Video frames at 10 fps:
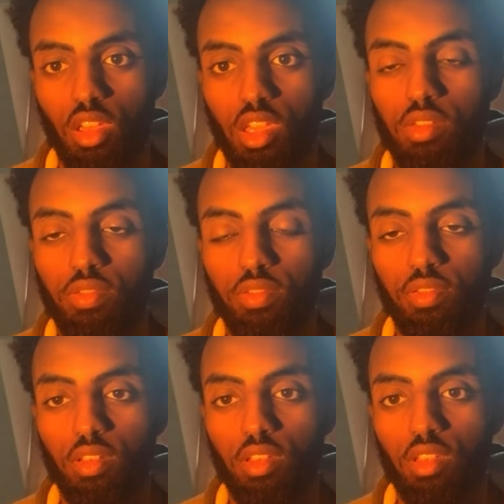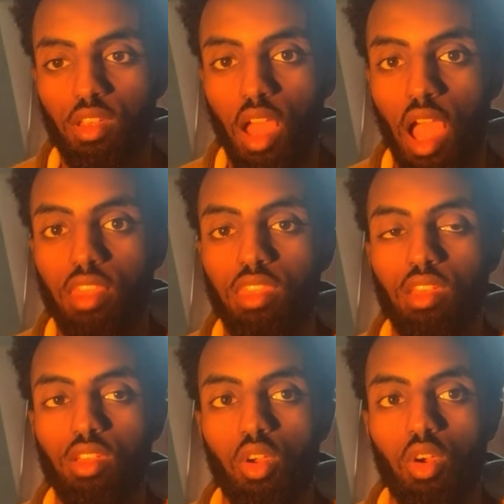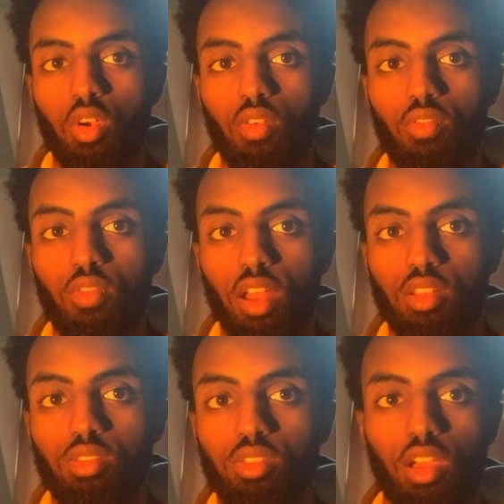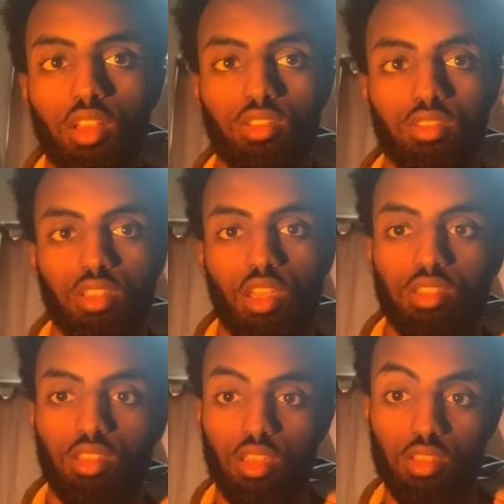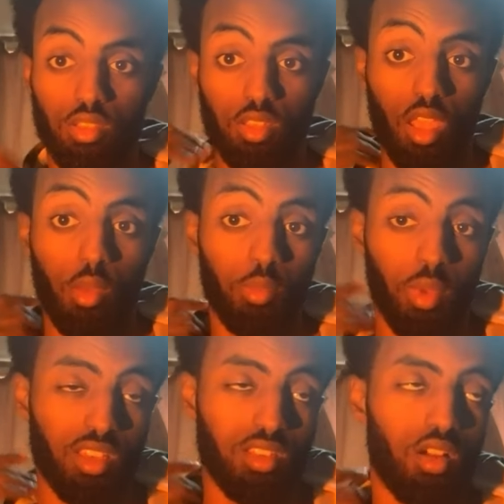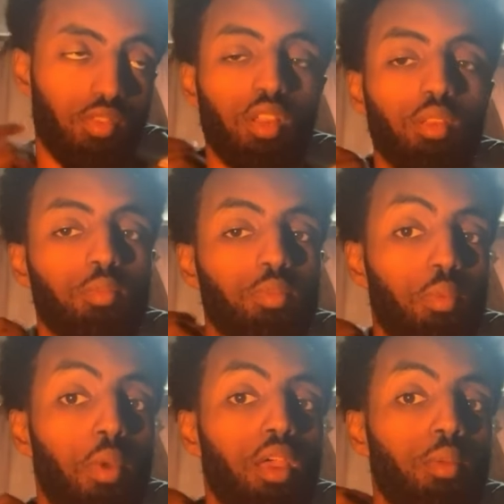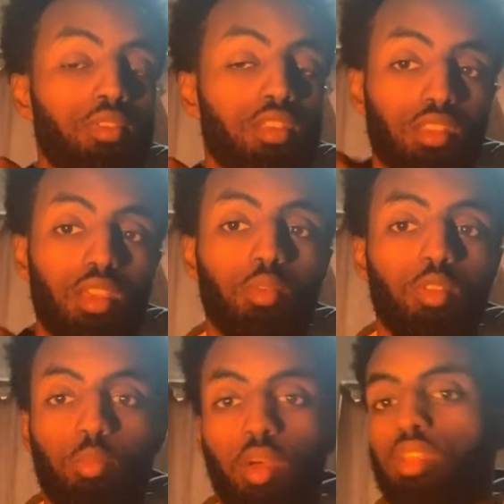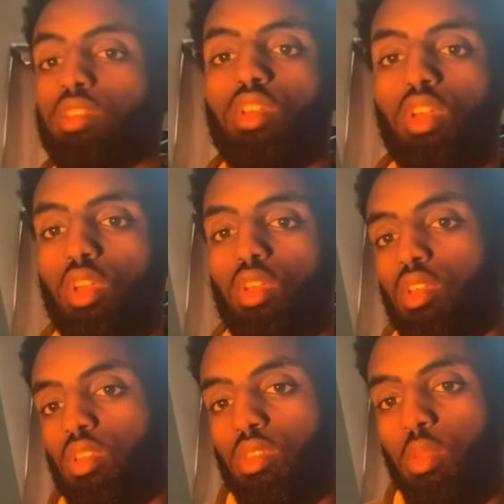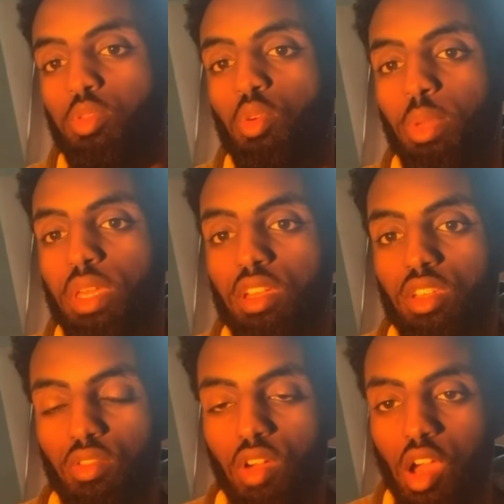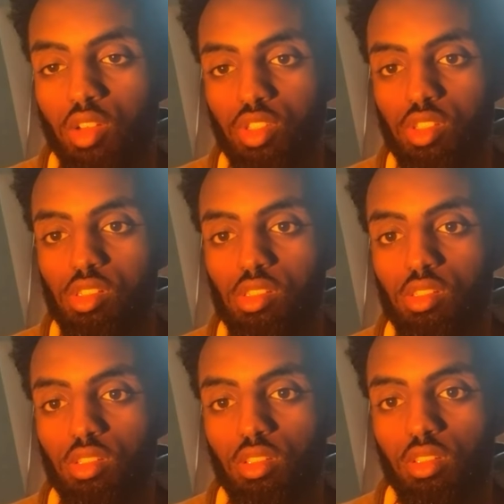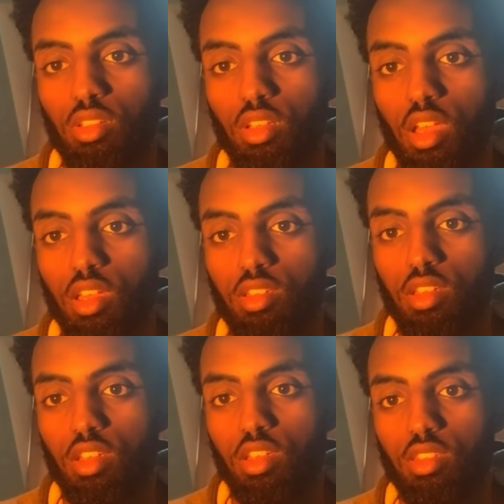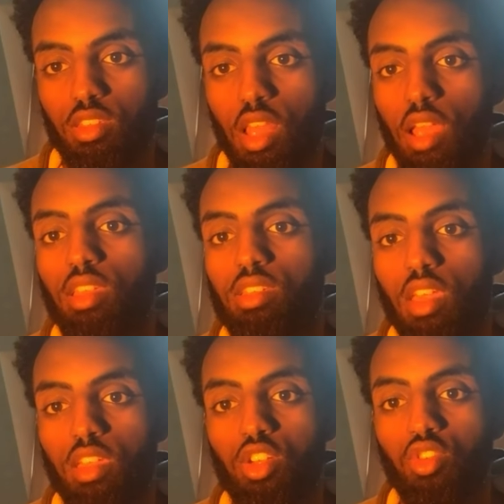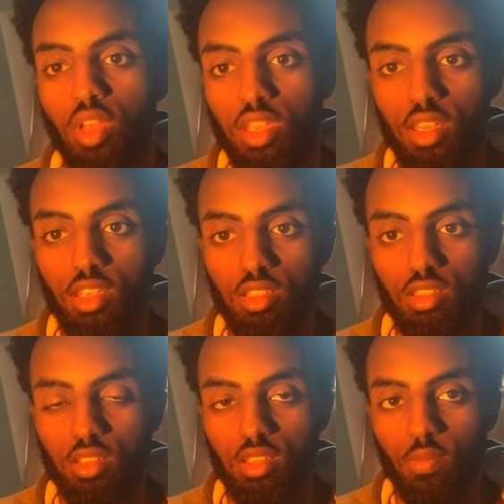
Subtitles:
if I think your value and is determined by yourself and determined by your peers around you, okay? That is say greatness